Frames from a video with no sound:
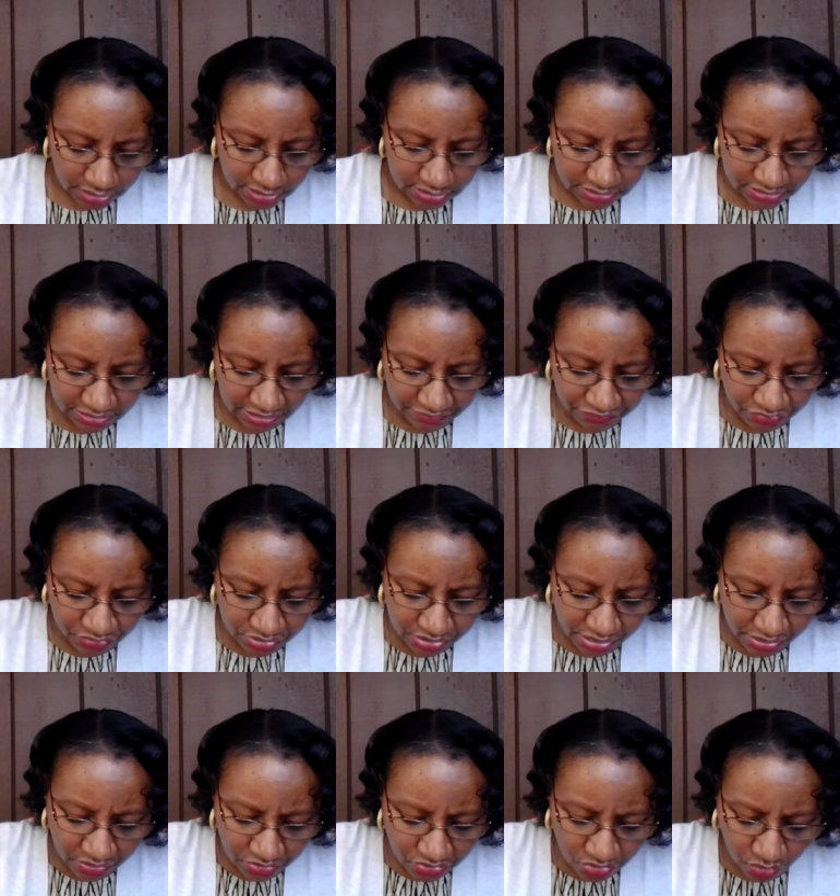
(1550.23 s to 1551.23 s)
He said, For
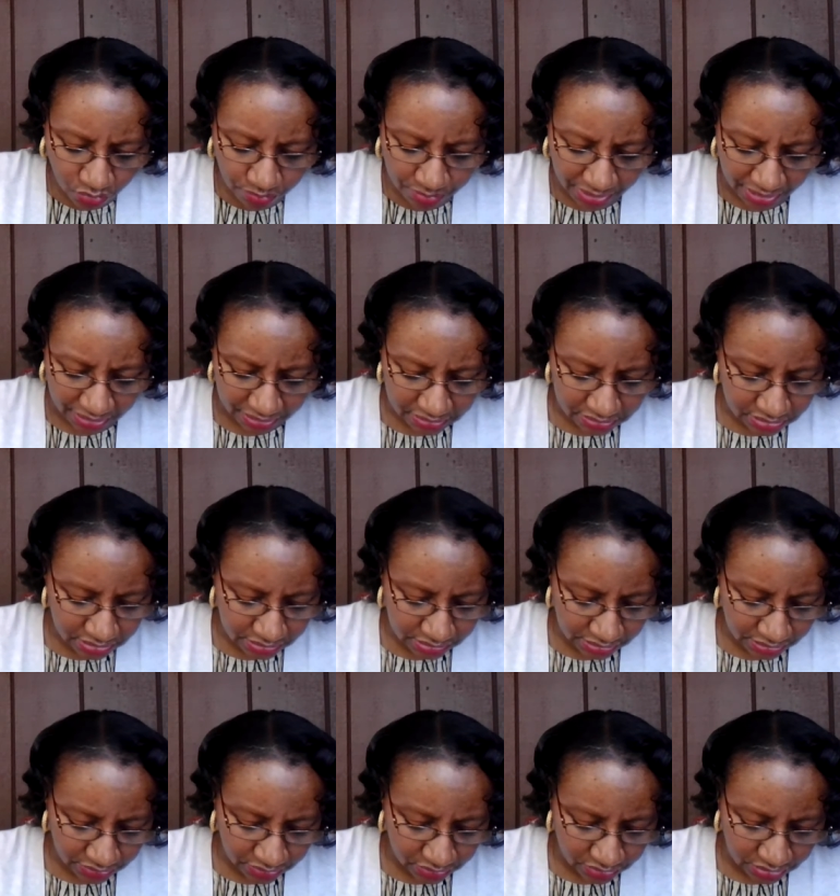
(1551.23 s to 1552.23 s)
there are no bands in
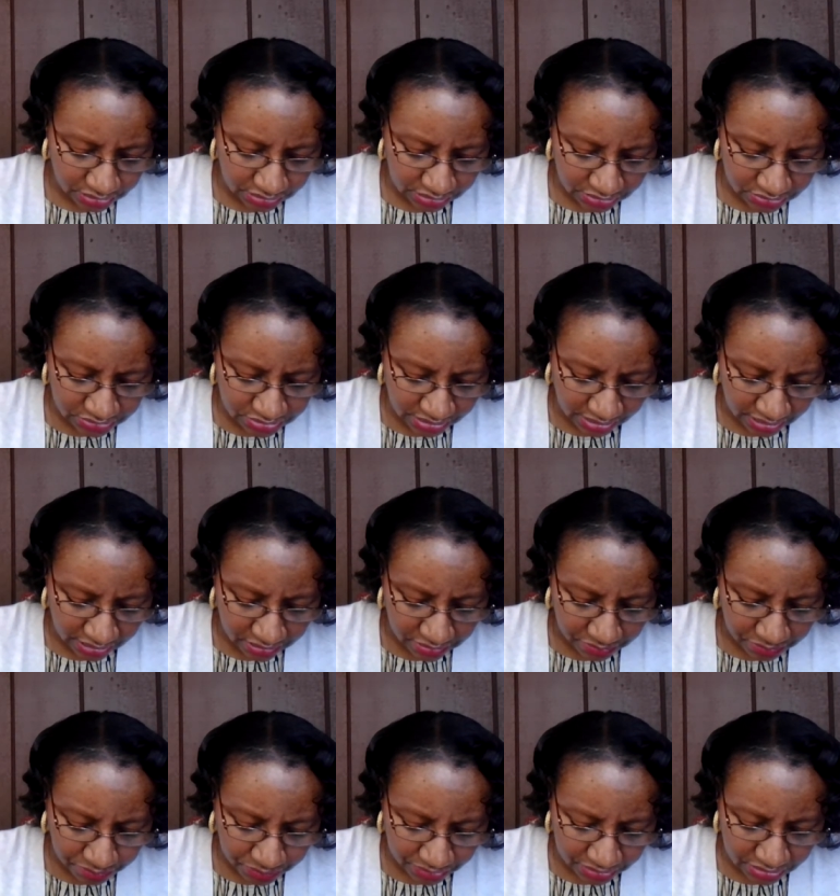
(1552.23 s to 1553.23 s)
their in their death,
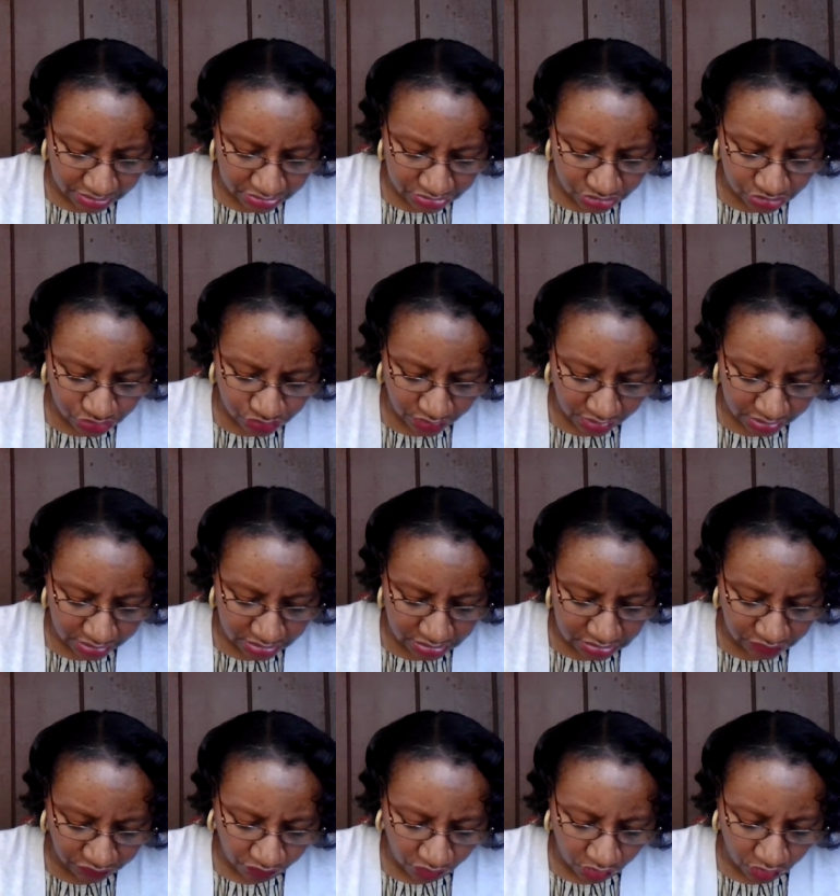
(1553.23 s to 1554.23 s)
but their strength
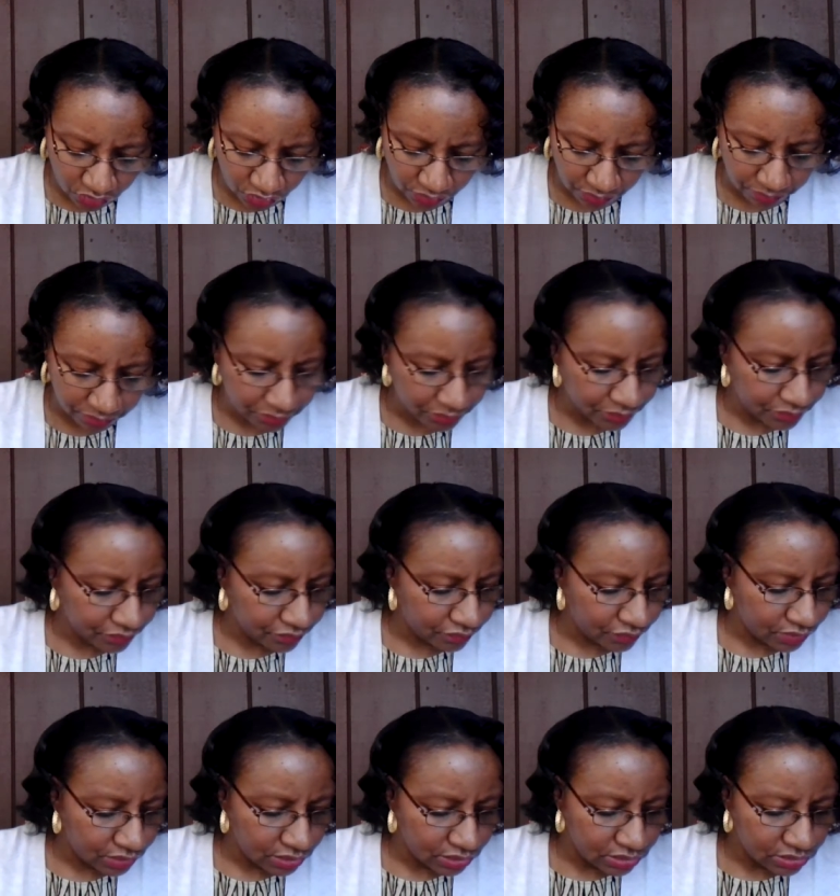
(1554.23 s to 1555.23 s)
is firm.
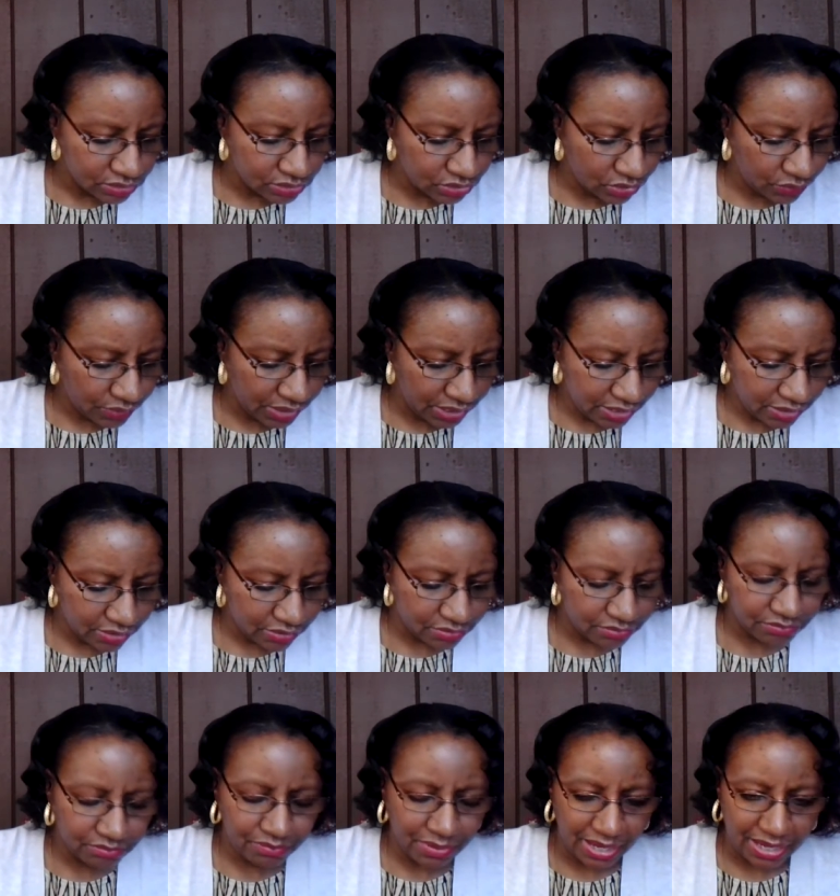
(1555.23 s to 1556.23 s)
So
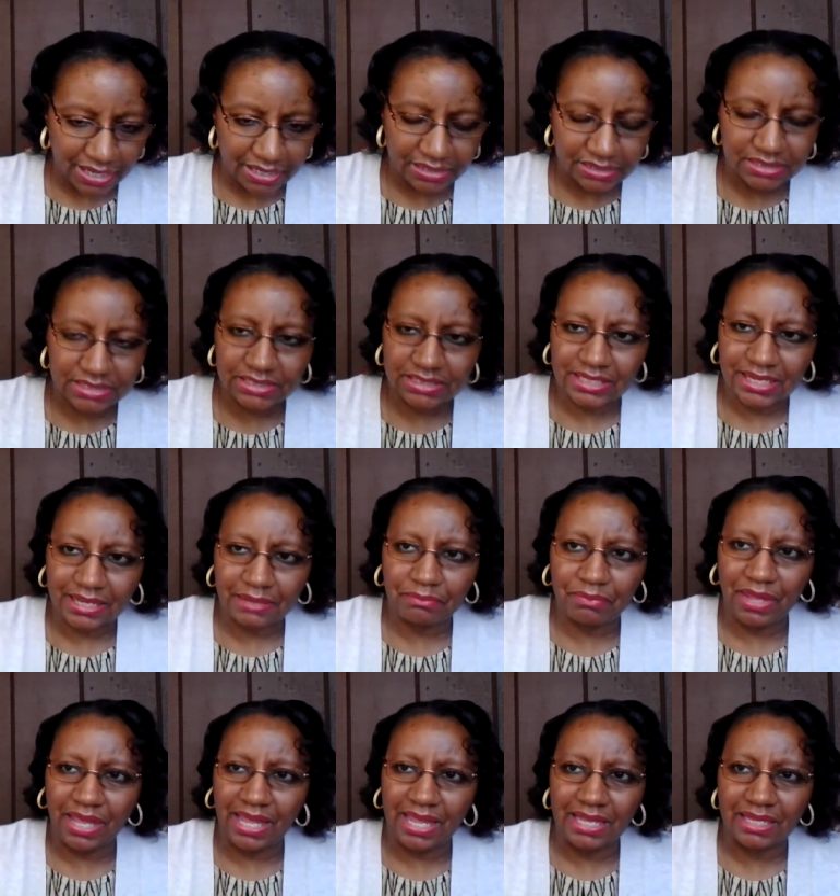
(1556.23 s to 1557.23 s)
here bands is
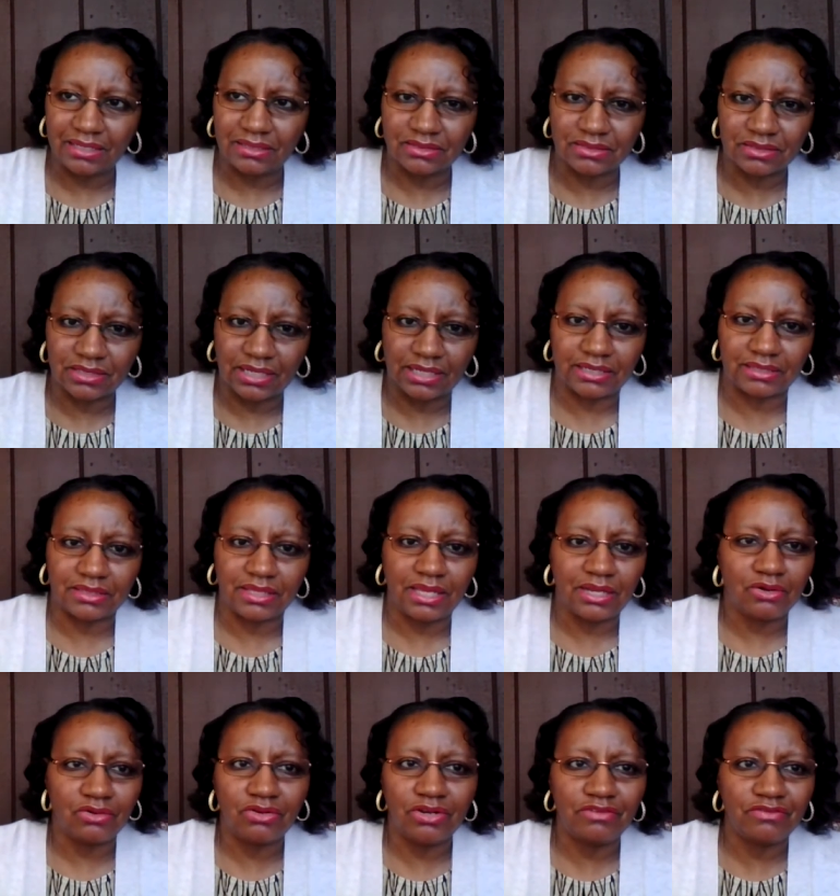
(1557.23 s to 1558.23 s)
like pains. Like
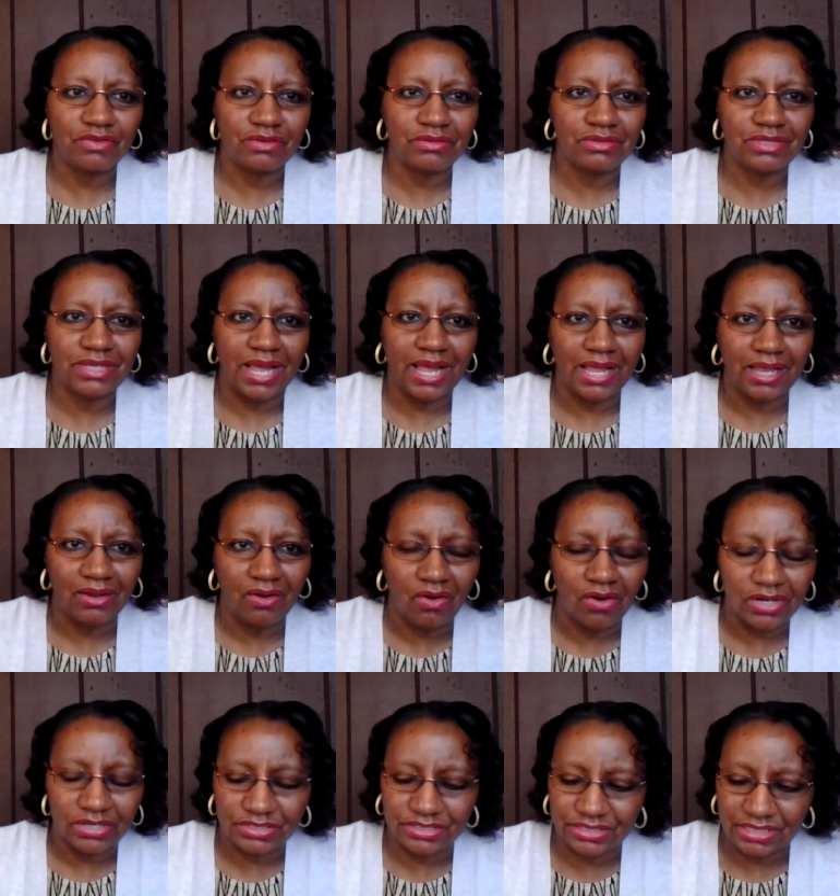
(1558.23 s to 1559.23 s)
they don't even die
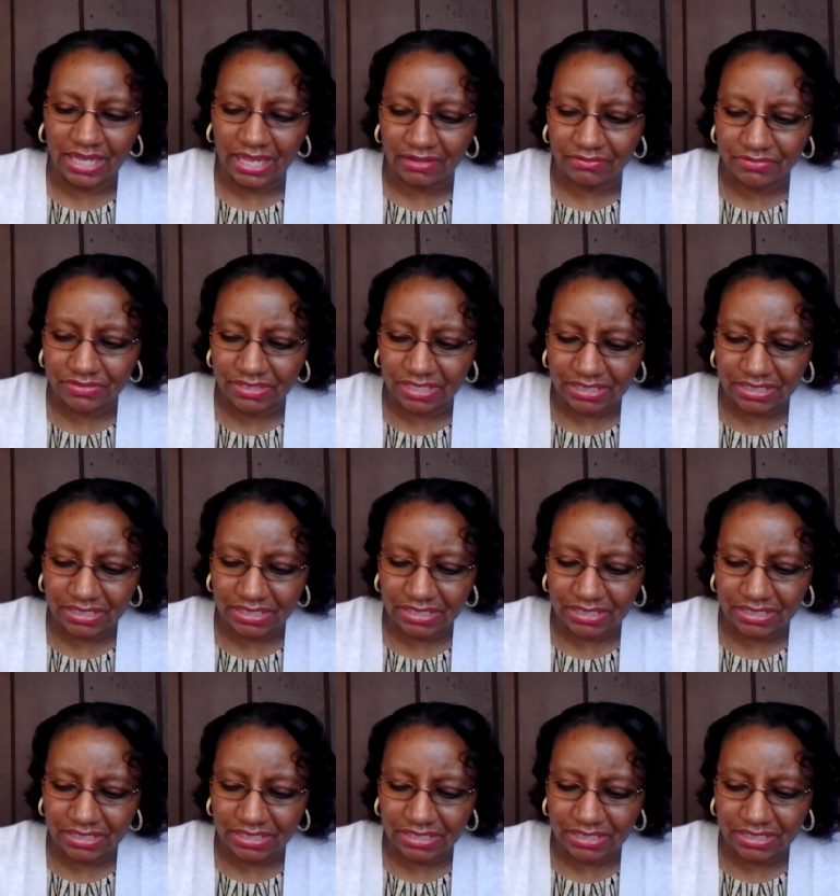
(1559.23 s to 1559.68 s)
harsh deaths.